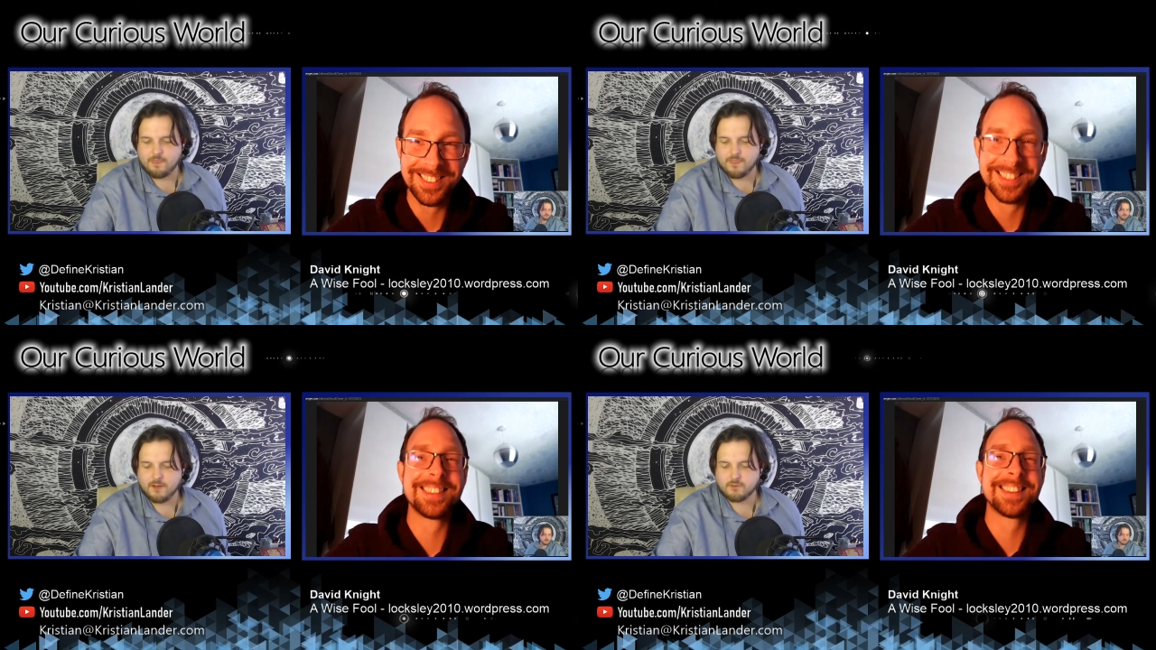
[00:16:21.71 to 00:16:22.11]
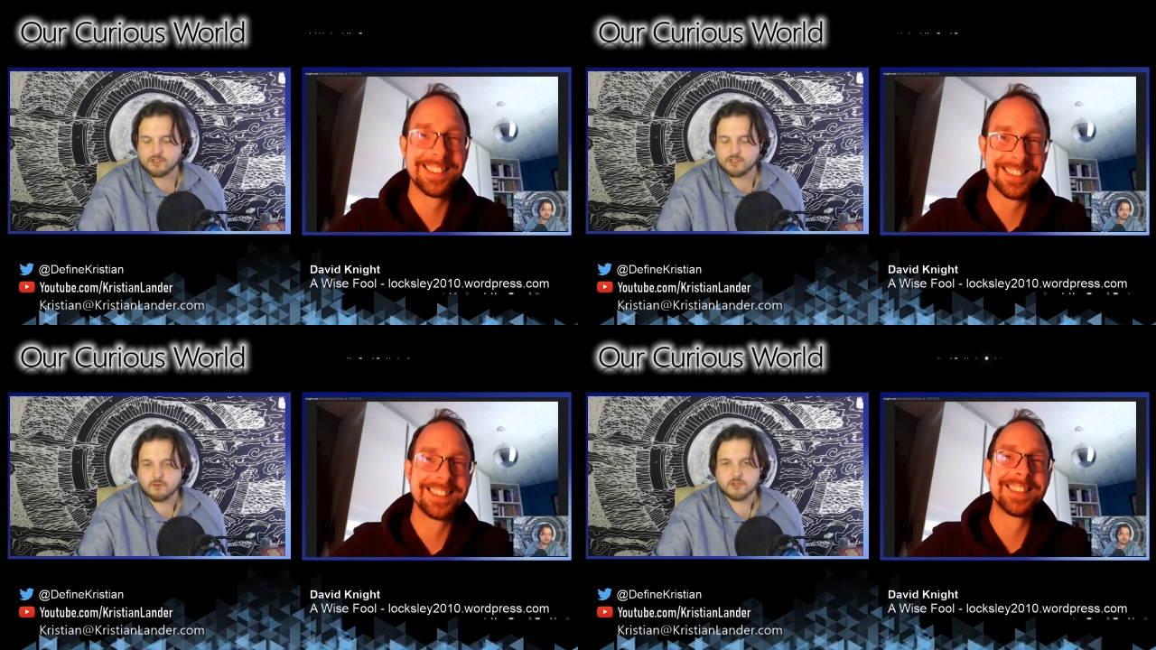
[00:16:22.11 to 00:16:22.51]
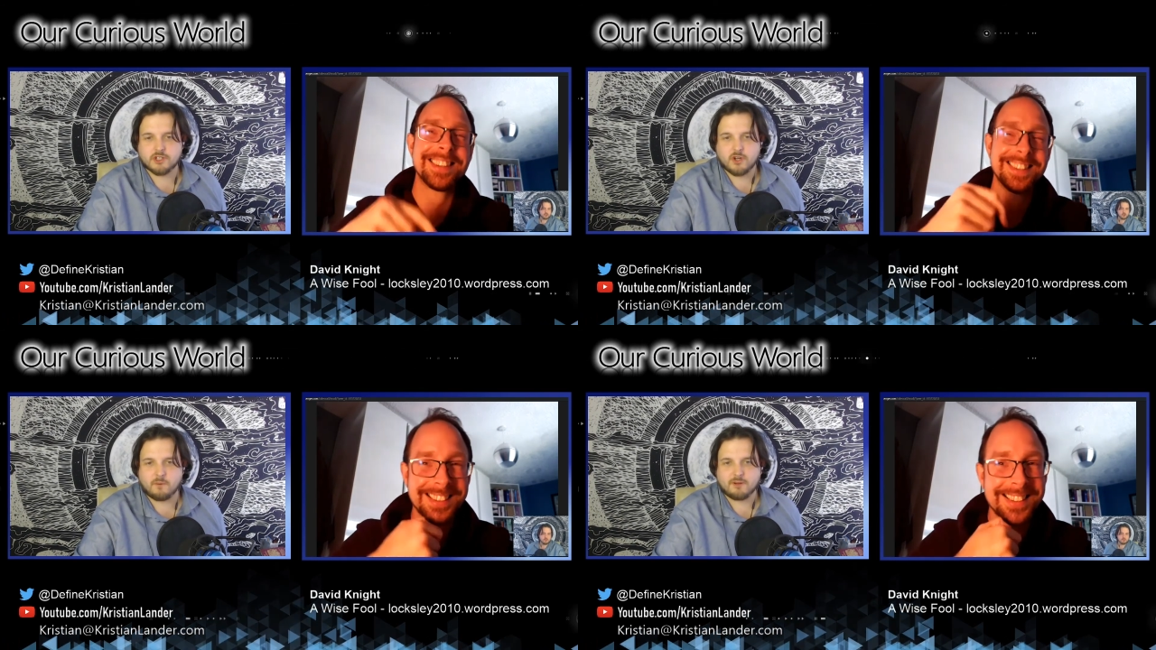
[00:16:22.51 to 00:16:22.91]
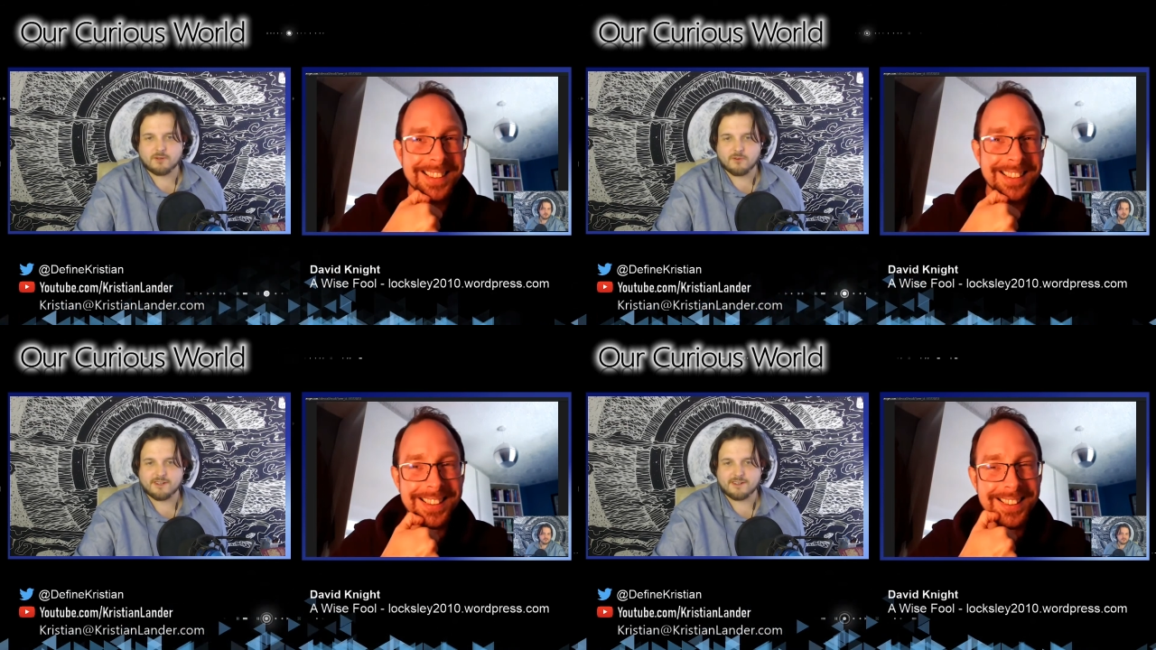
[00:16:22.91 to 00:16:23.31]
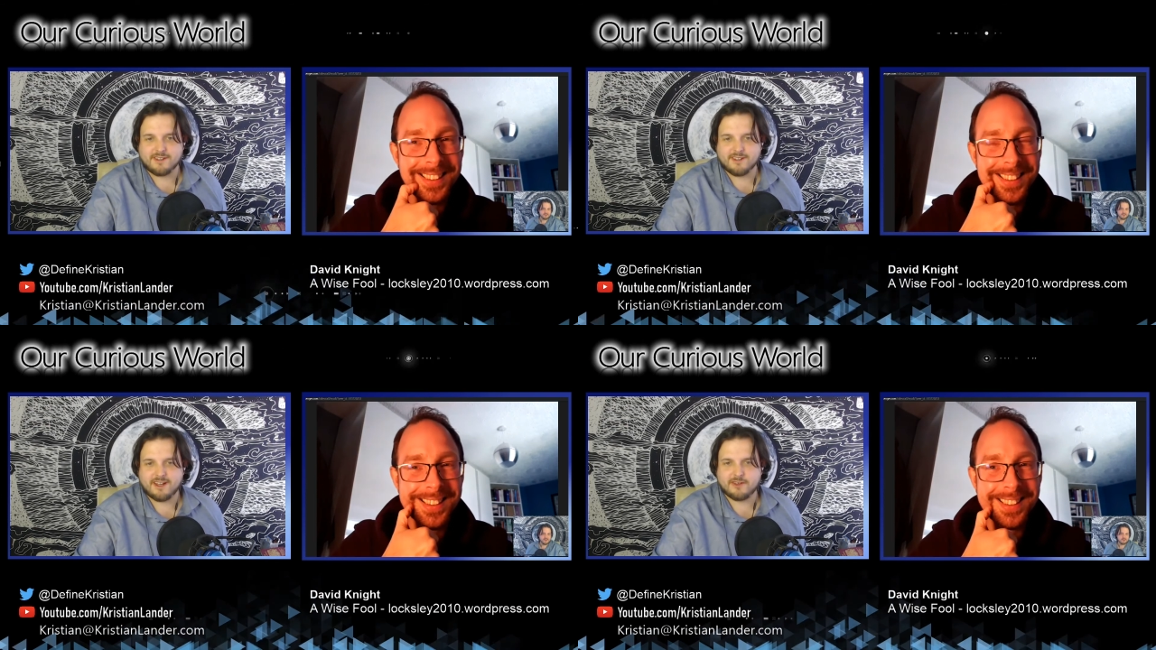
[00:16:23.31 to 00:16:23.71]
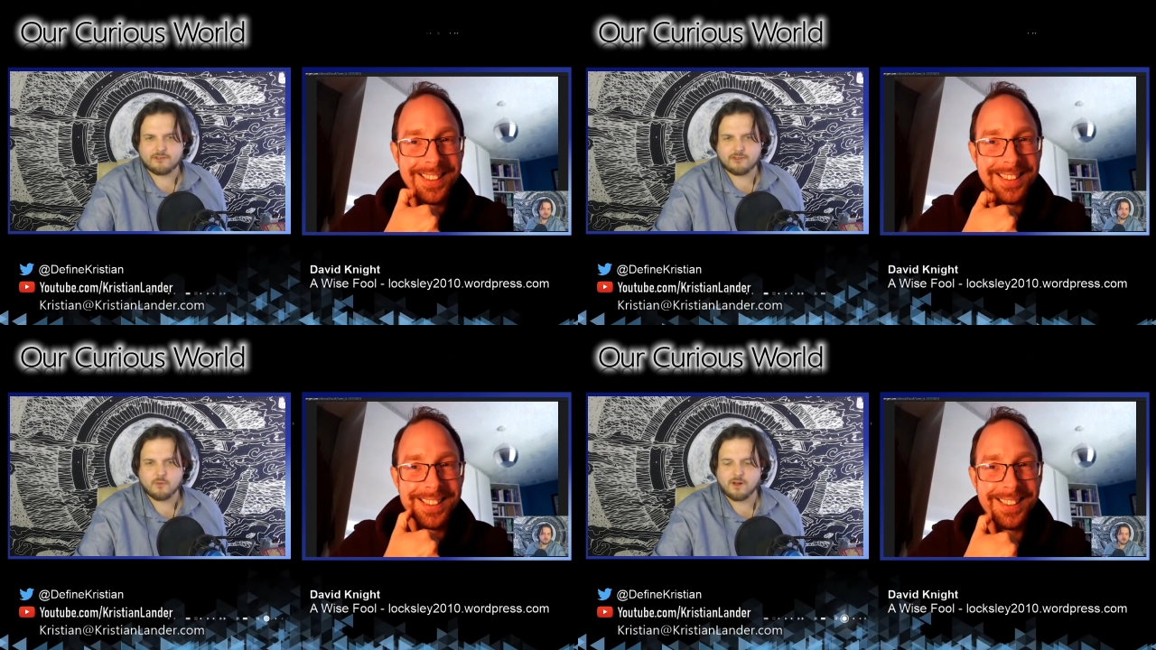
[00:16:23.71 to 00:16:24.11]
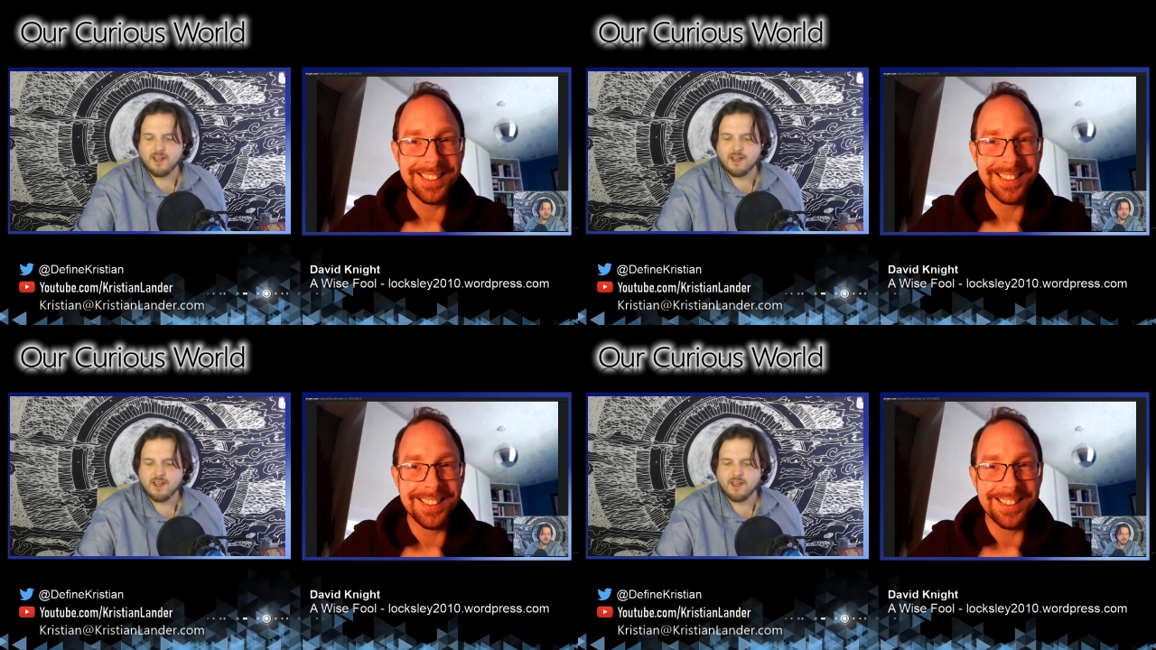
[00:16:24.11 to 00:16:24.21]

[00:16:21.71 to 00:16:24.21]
Speaker 1: it was so sharply written and so well.